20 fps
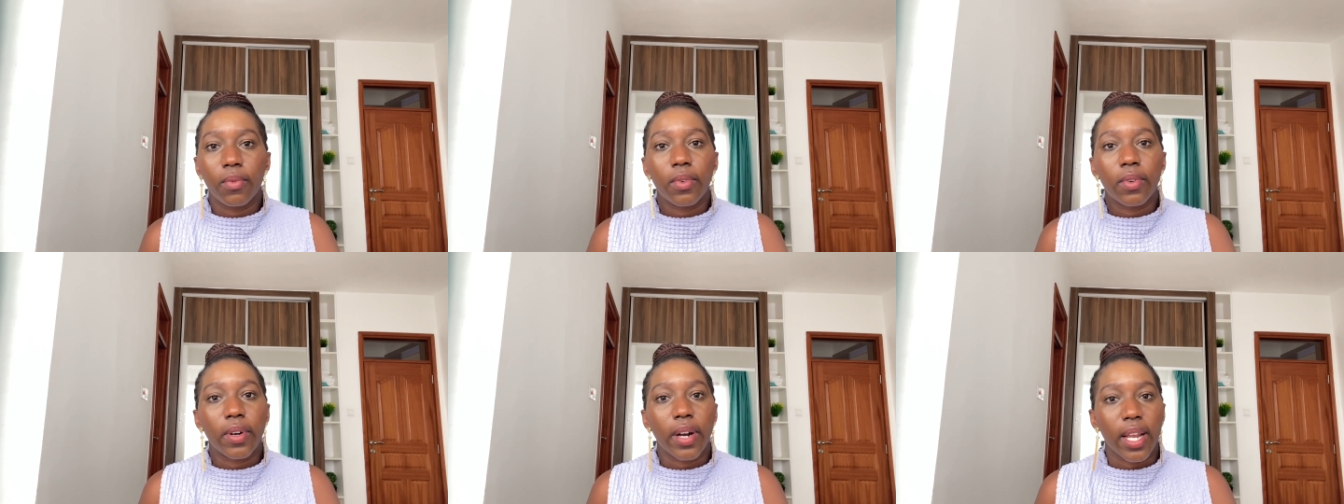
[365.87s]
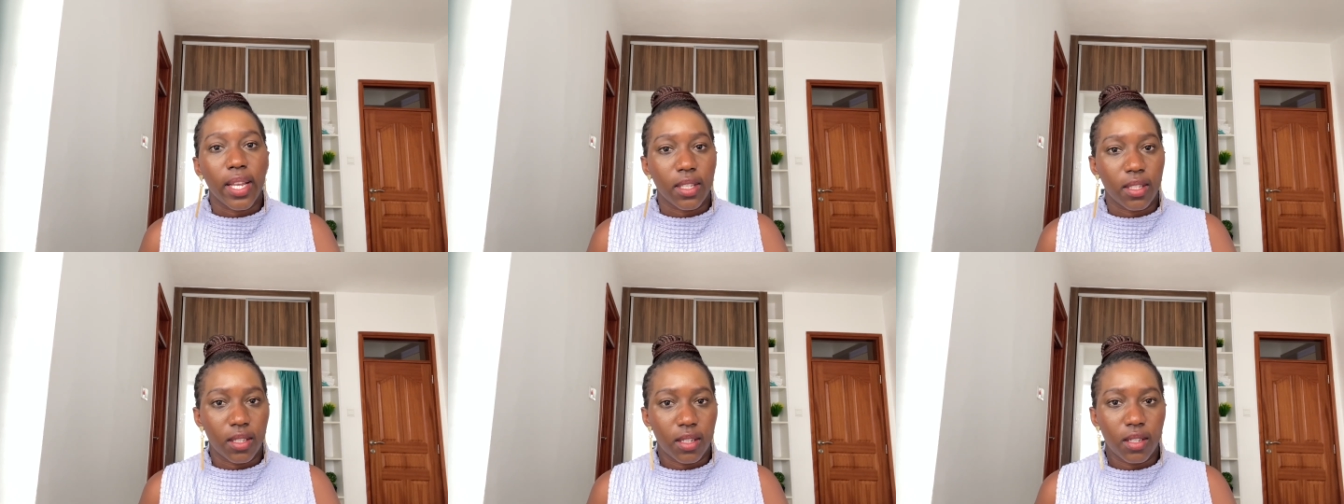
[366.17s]

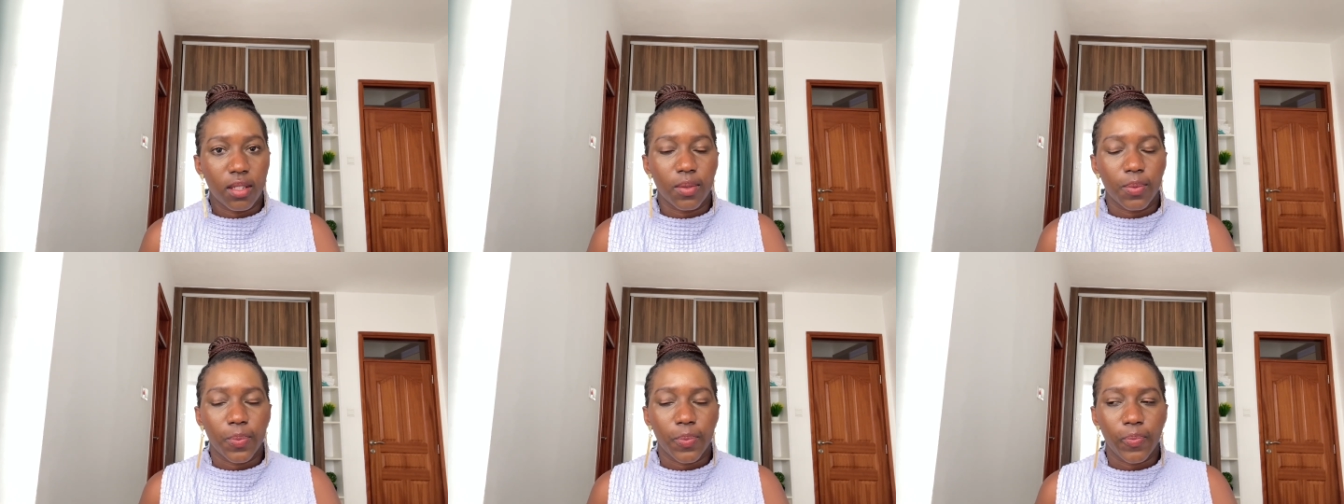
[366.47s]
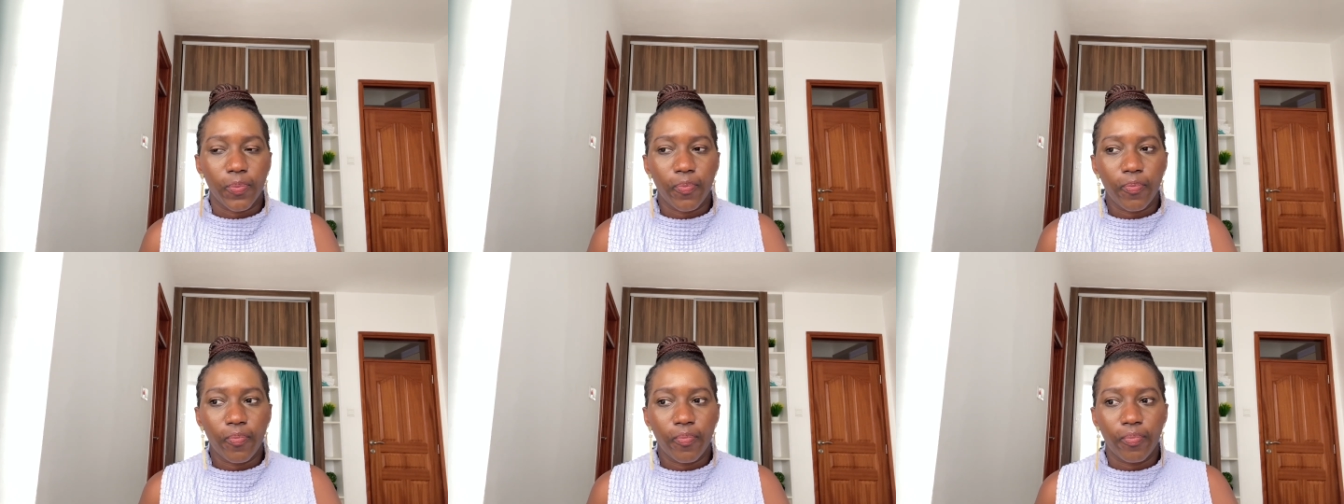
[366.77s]
rest.
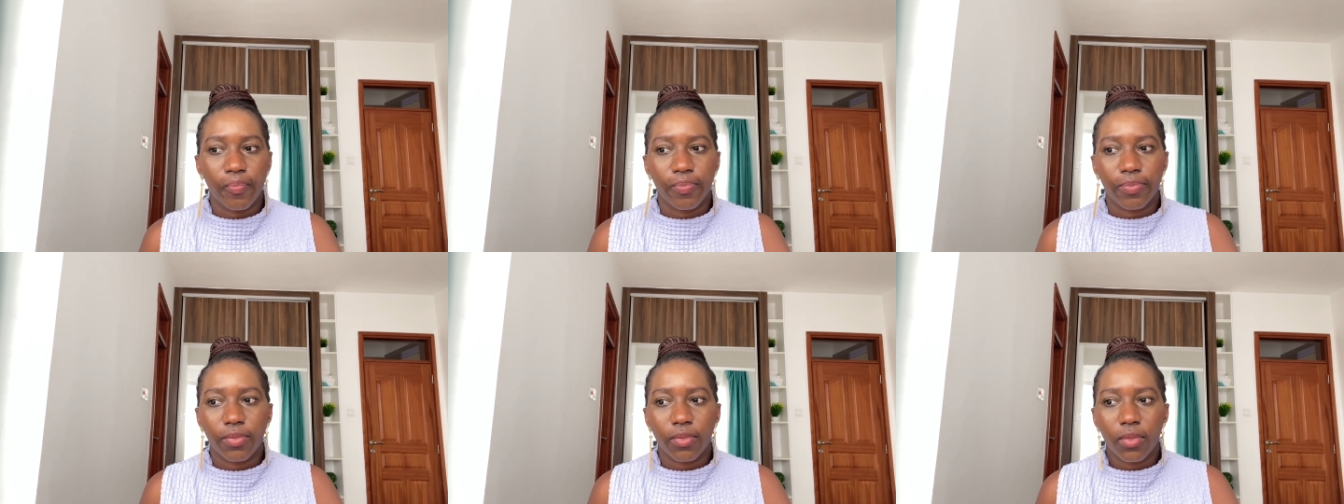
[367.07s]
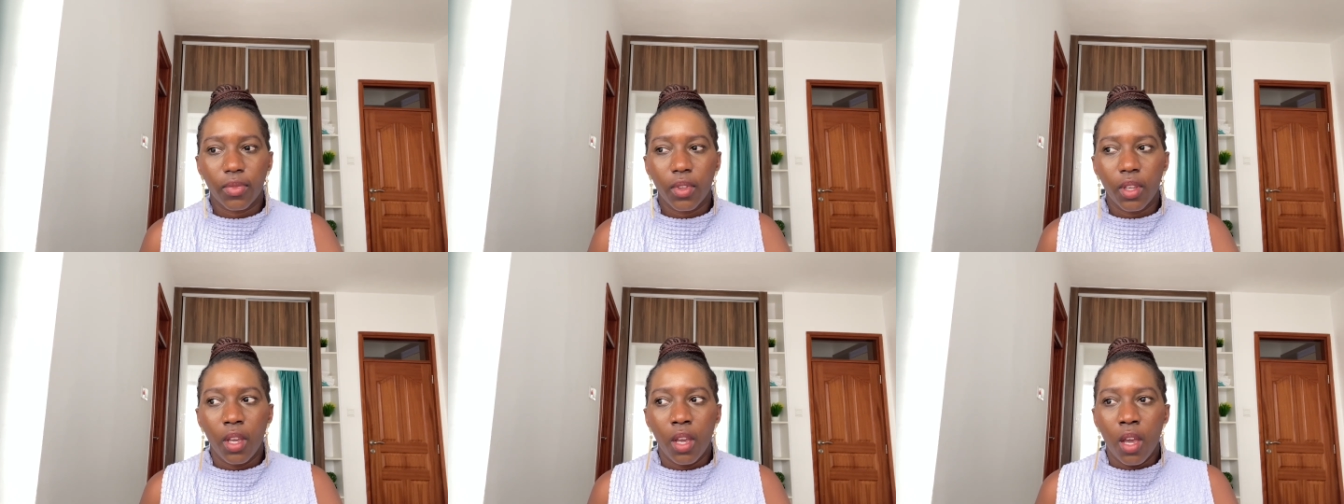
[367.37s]

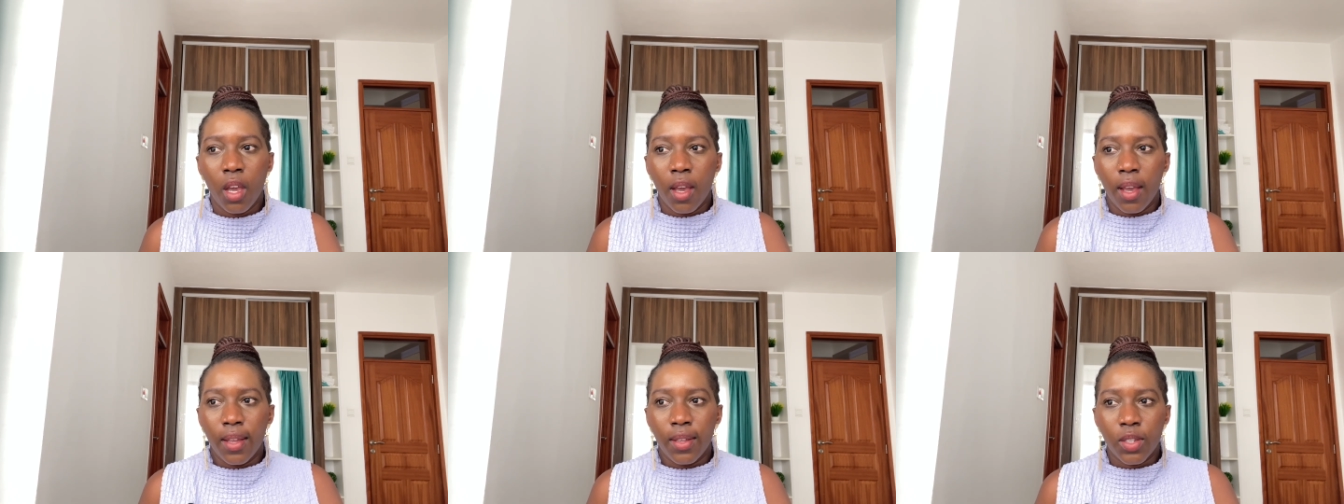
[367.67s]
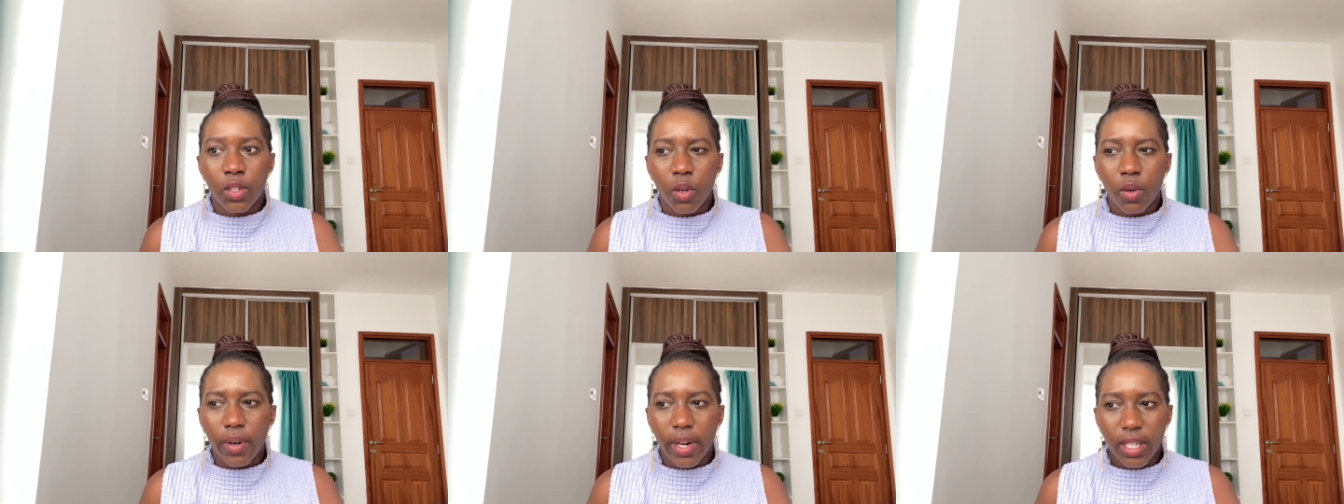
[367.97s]
And
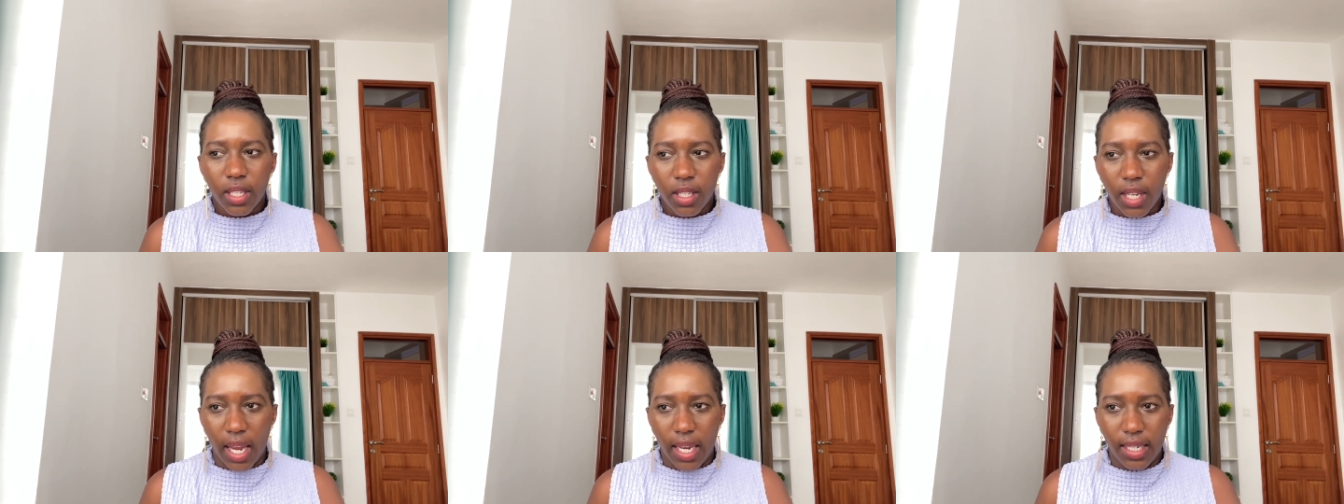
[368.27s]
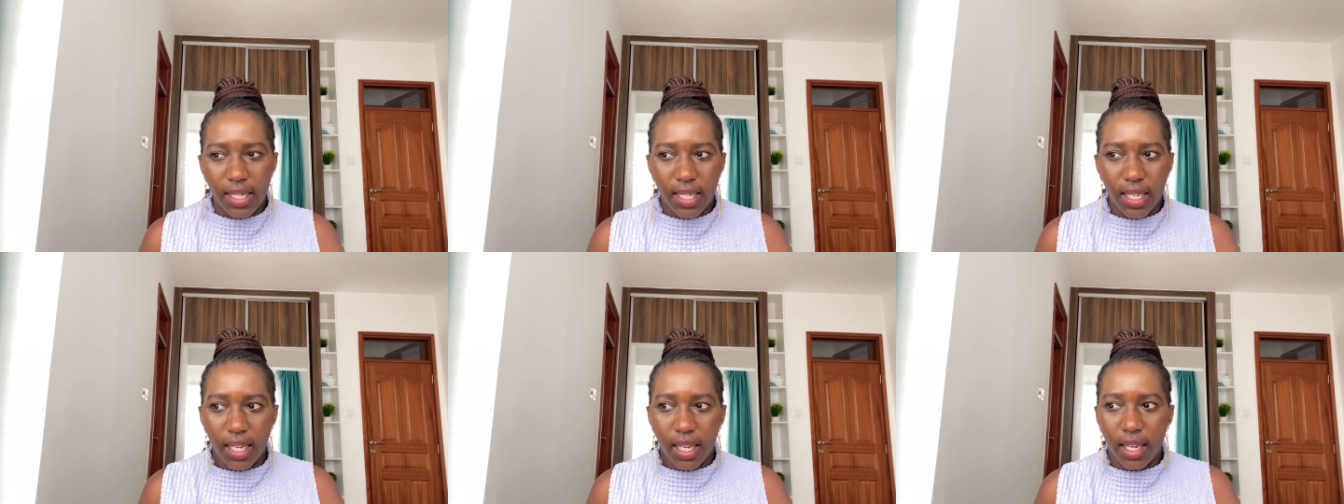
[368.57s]
so rest I
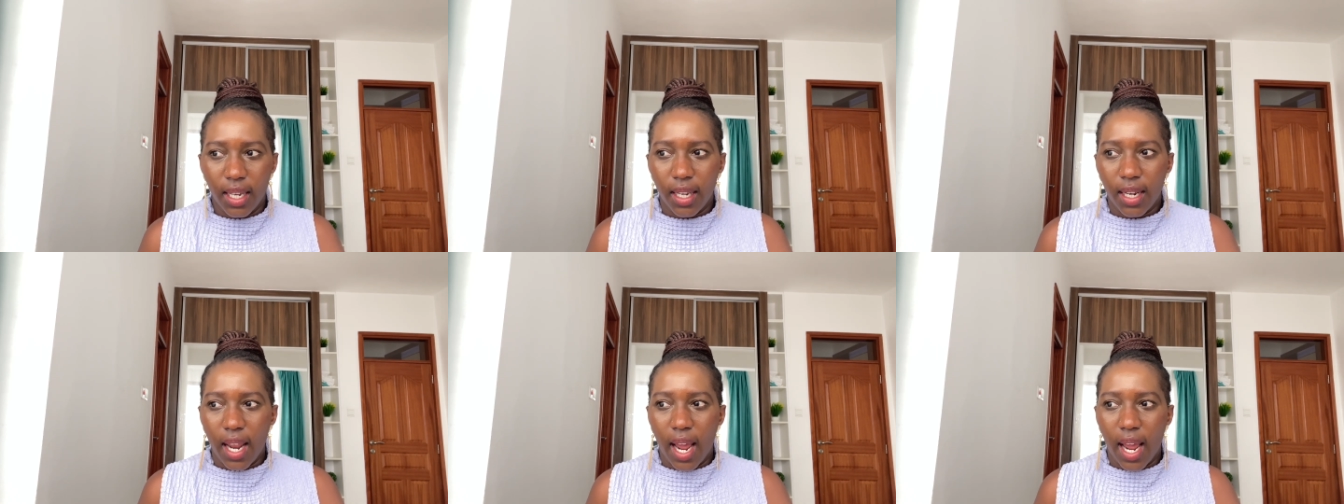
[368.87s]
did.